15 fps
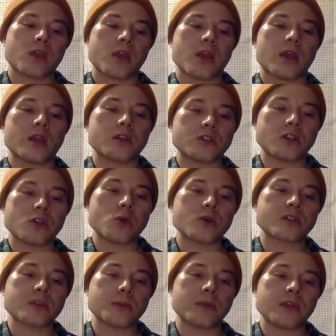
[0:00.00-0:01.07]
And the
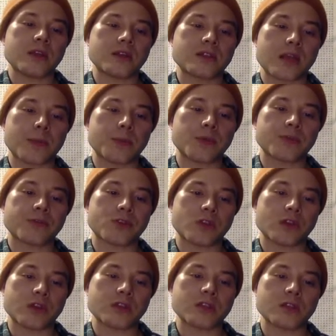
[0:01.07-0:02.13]
simile example for
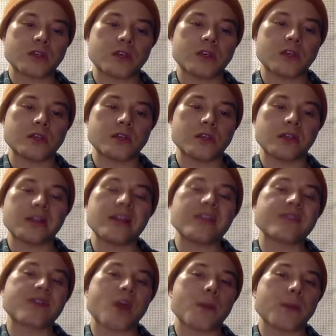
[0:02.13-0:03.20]
this is Li
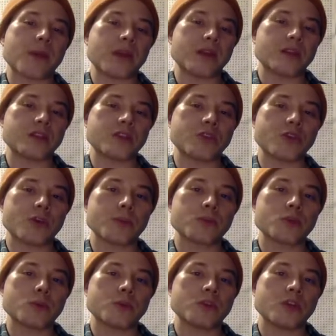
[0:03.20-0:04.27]
Frau syndrome,
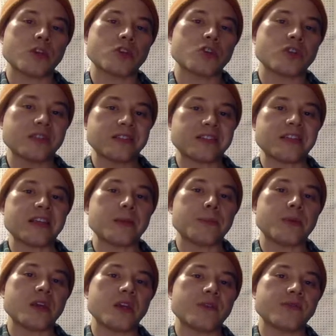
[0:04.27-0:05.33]
so mutation in
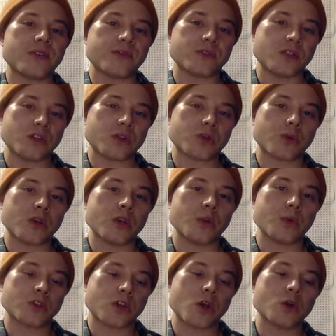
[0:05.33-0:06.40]
TP53,
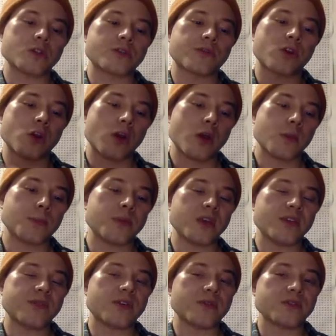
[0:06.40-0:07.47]
which codes for
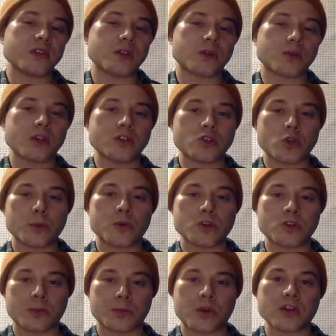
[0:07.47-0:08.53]
p53 tumor
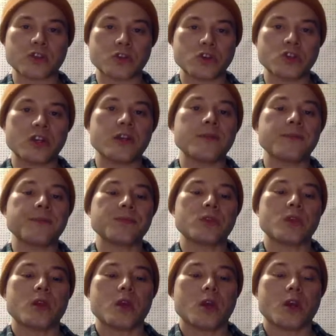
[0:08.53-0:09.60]
suppressor gene
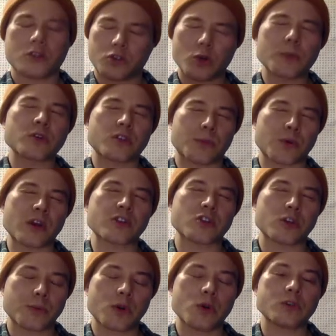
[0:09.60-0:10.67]
or tumor
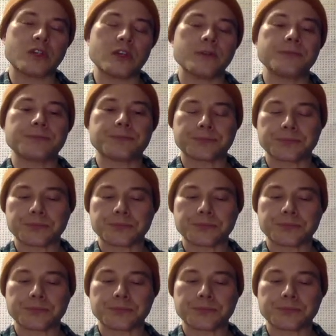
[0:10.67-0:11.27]
suppressor protein.